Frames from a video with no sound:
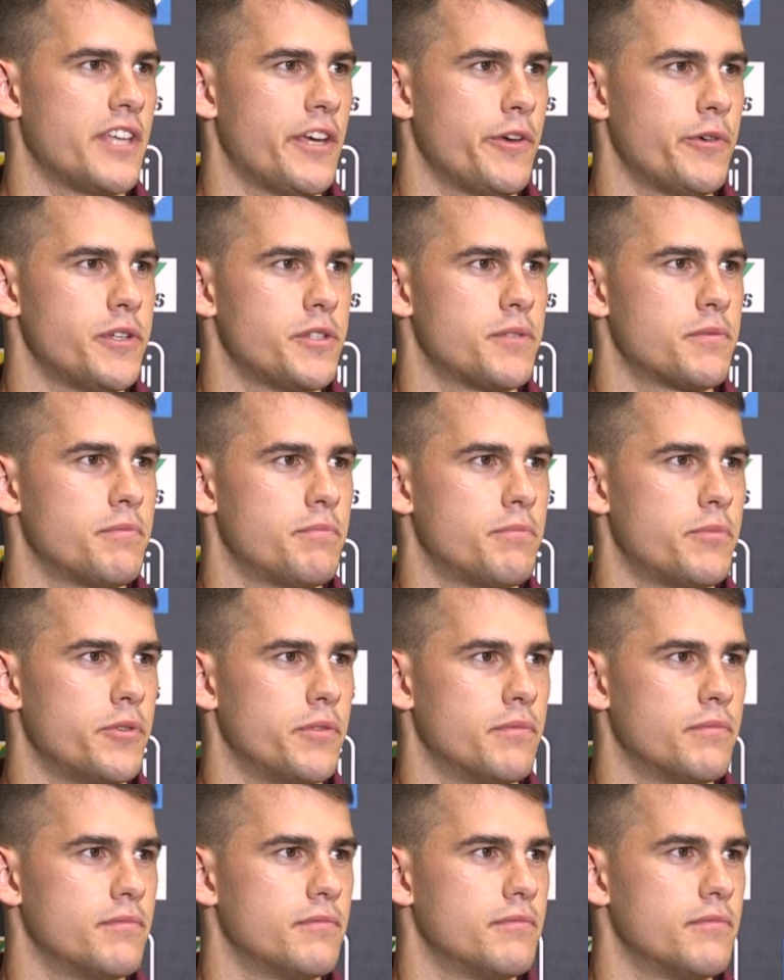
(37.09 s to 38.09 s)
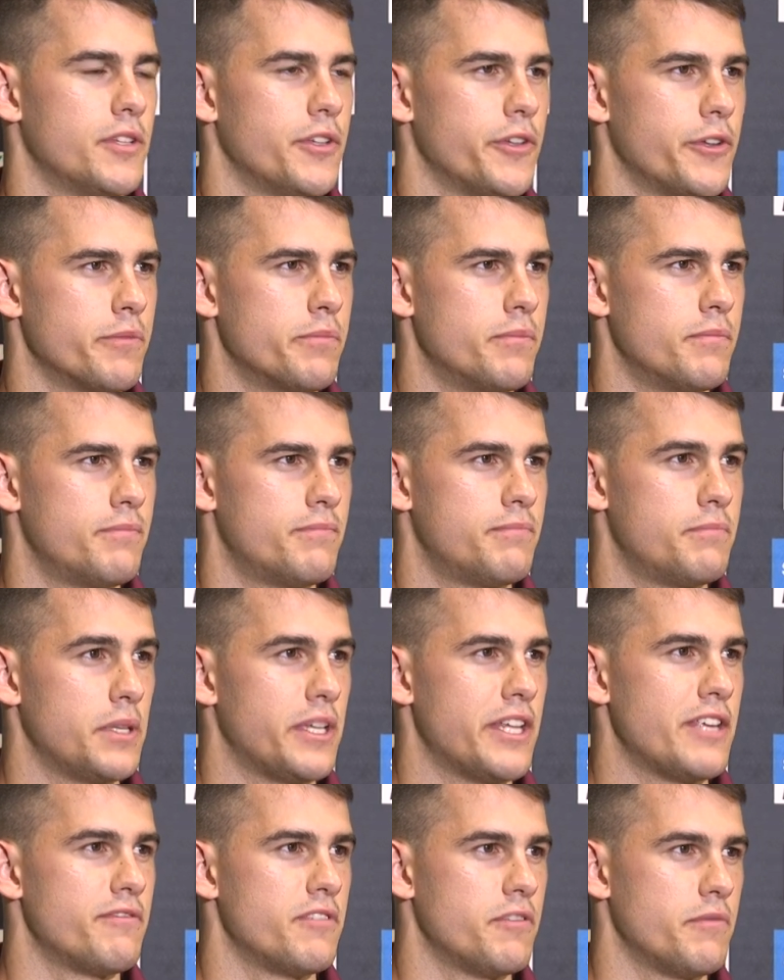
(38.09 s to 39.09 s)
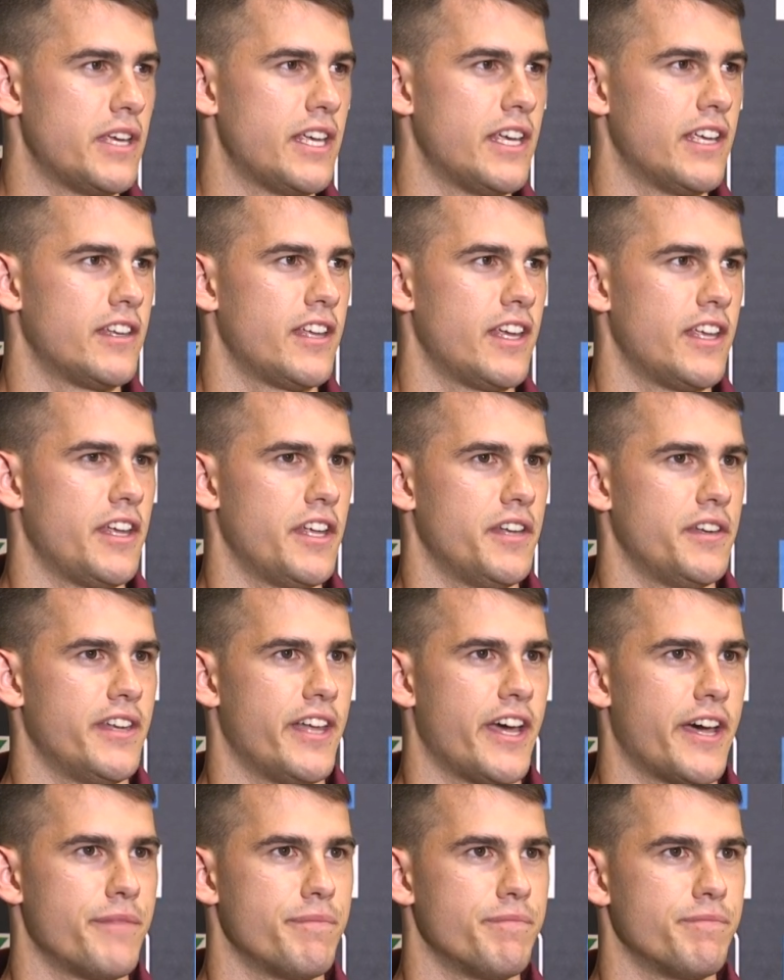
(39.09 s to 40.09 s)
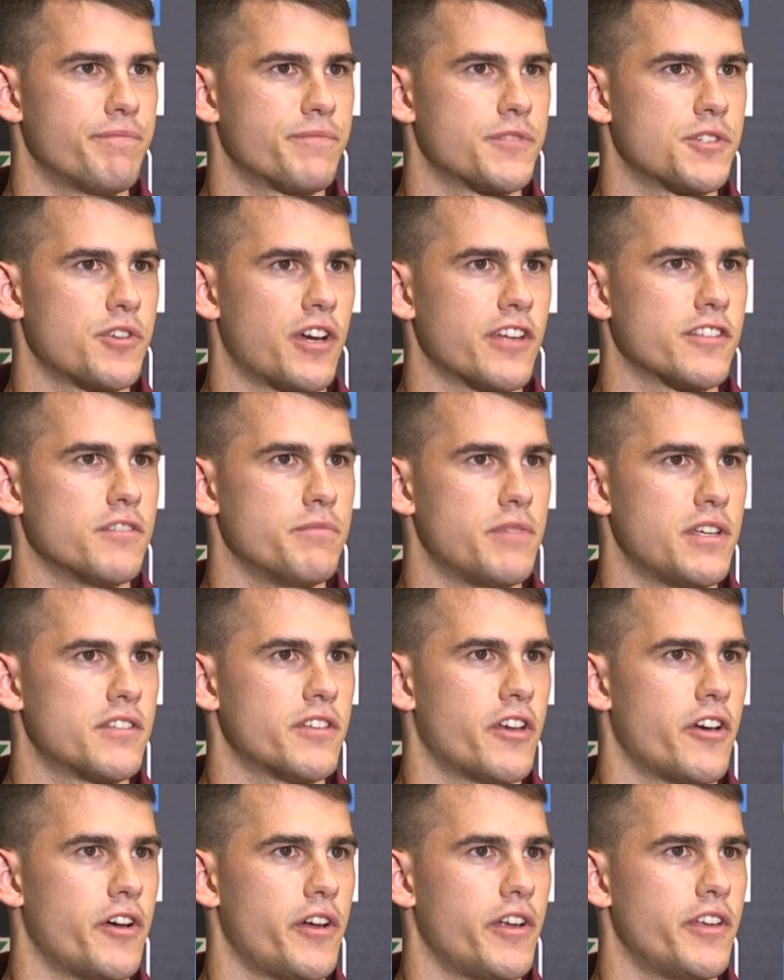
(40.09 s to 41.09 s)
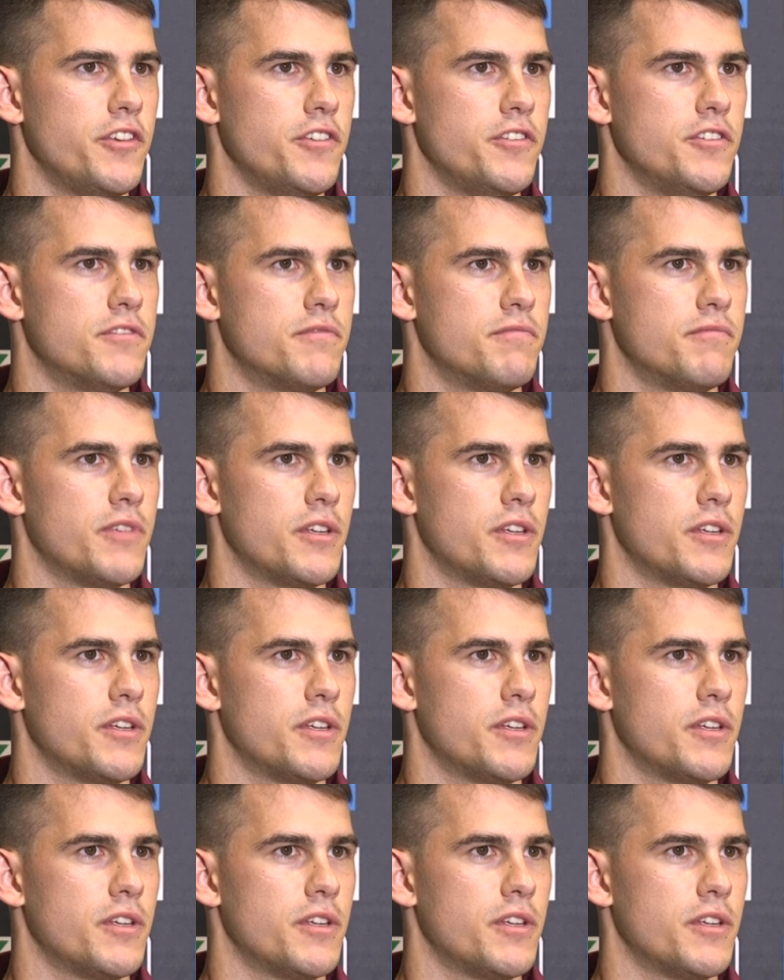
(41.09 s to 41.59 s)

They always put a lot of belief in me and trusted me, so I knew